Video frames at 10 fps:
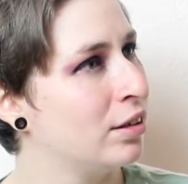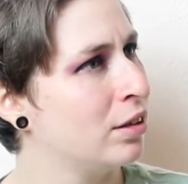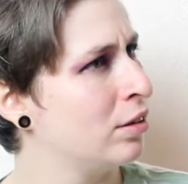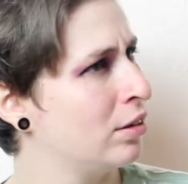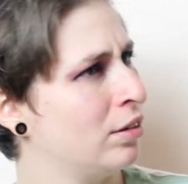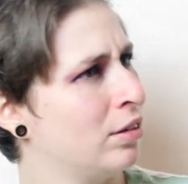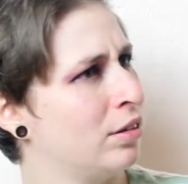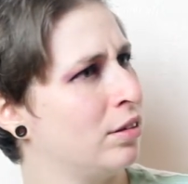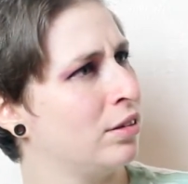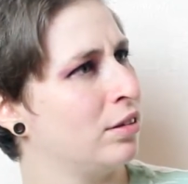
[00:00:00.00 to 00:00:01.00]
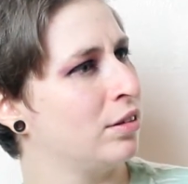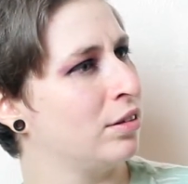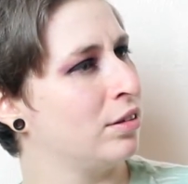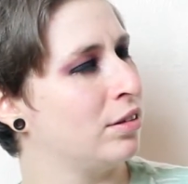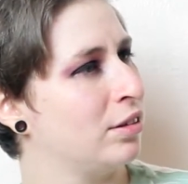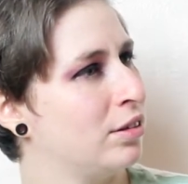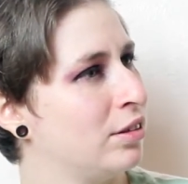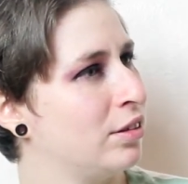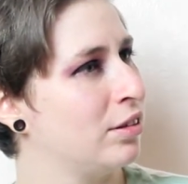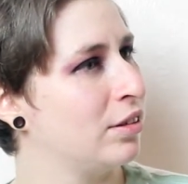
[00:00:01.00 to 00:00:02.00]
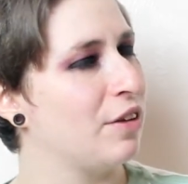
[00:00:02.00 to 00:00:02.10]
I didn't know that.